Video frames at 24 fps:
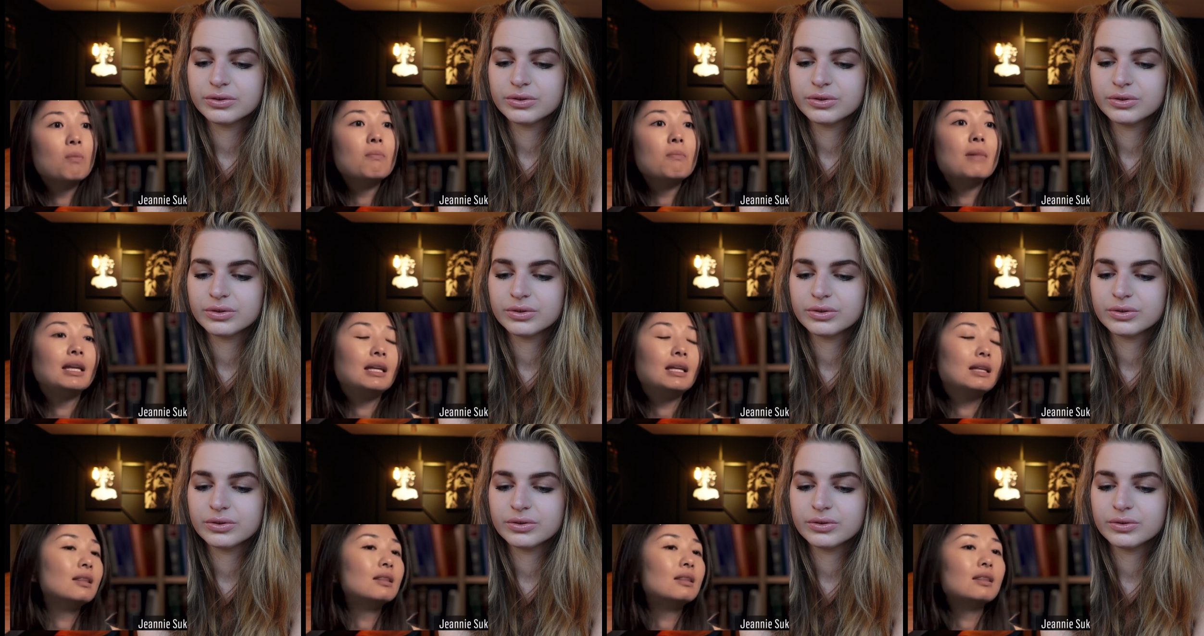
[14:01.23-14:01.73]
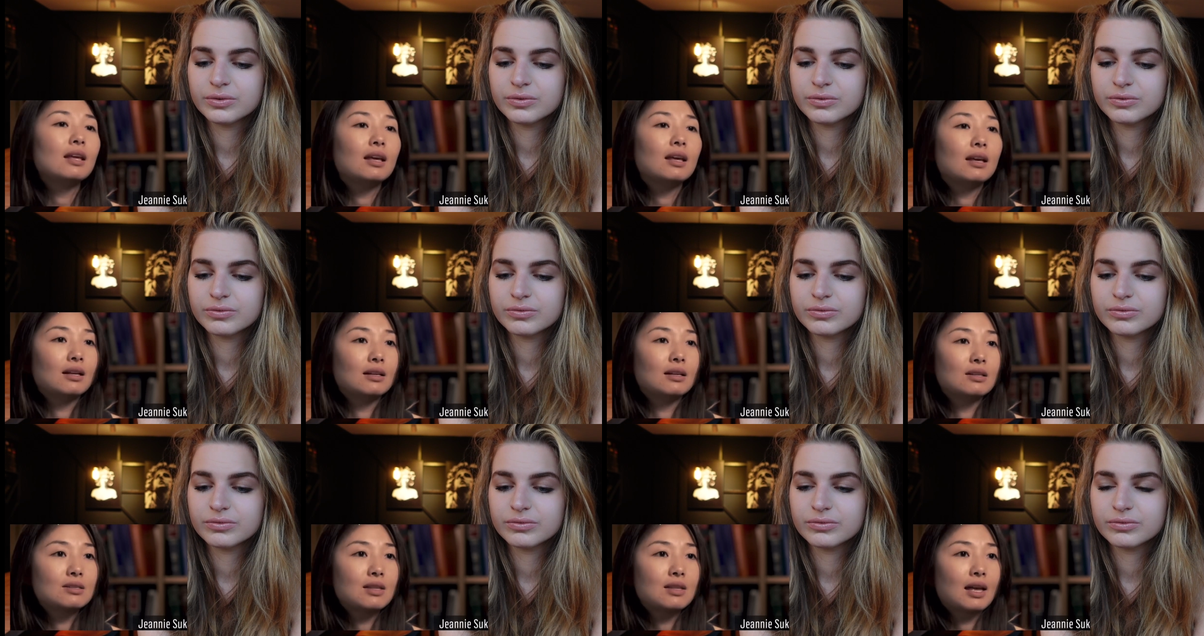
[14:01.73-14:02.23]
Speaker 1: many
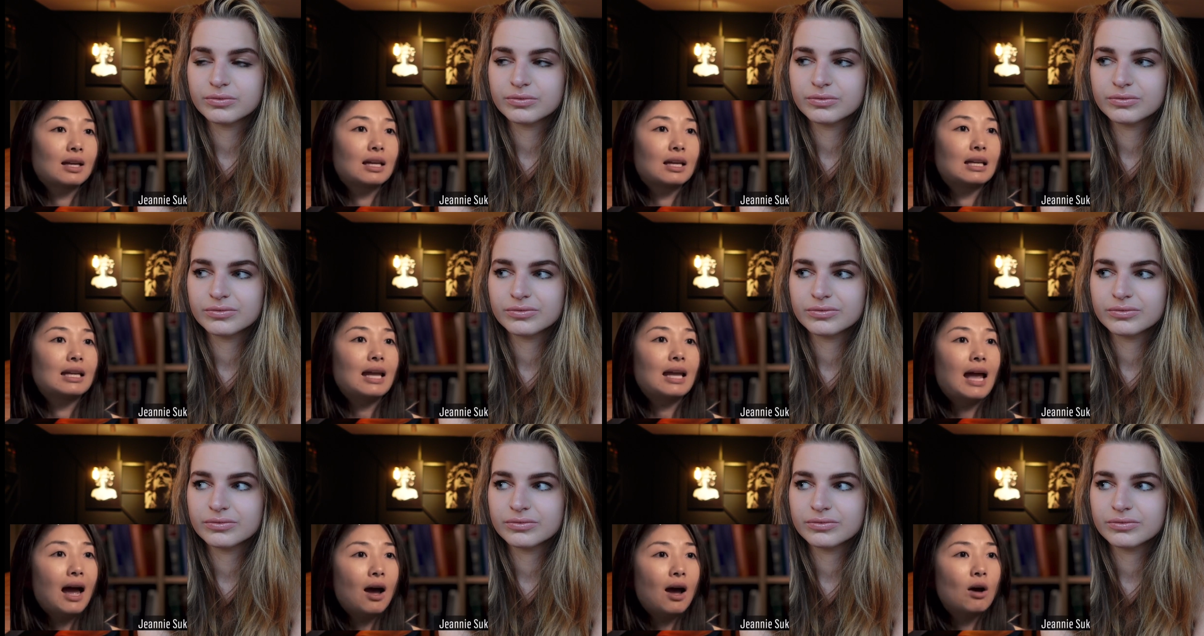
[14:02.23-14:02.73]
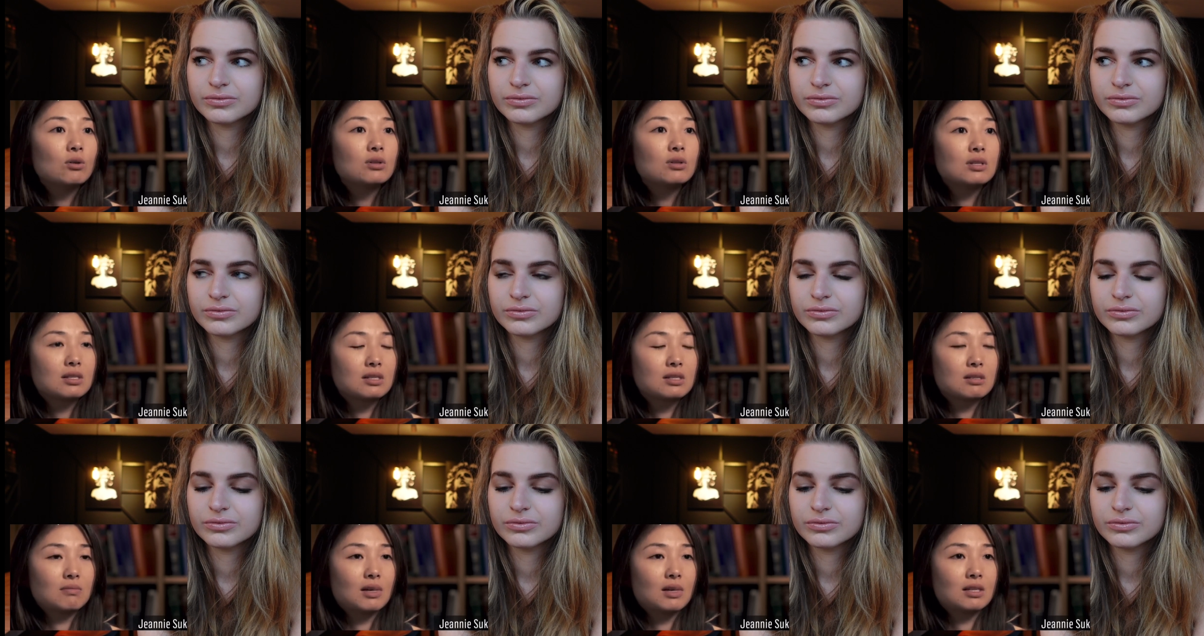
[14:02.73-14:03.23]
things that can count
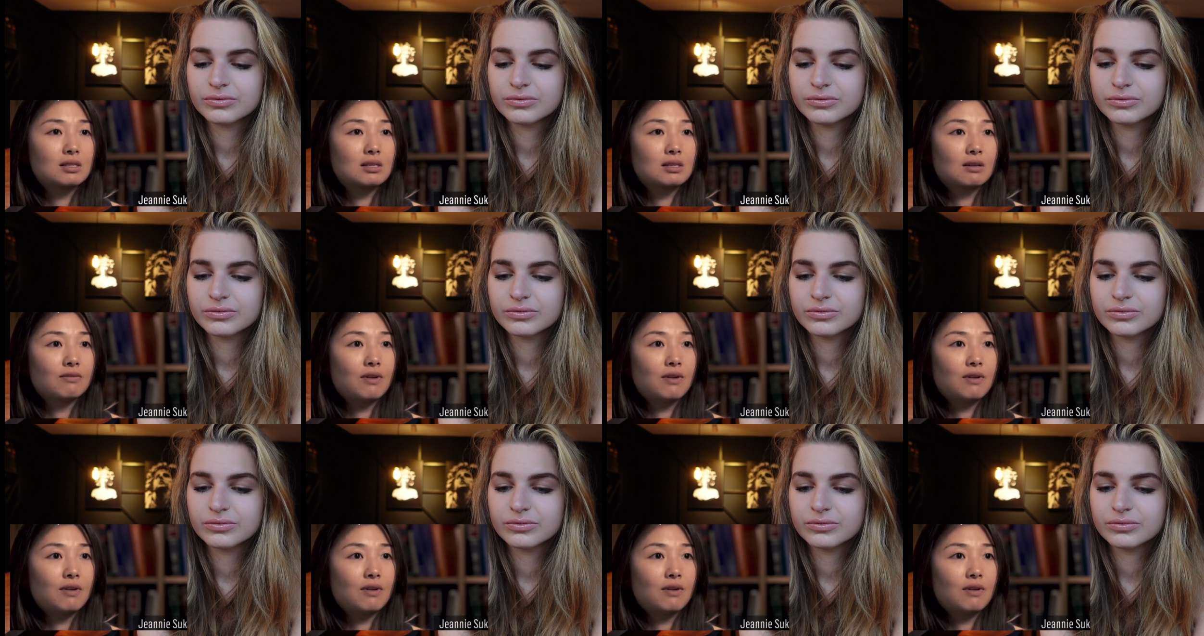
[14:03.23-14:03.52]
as domestic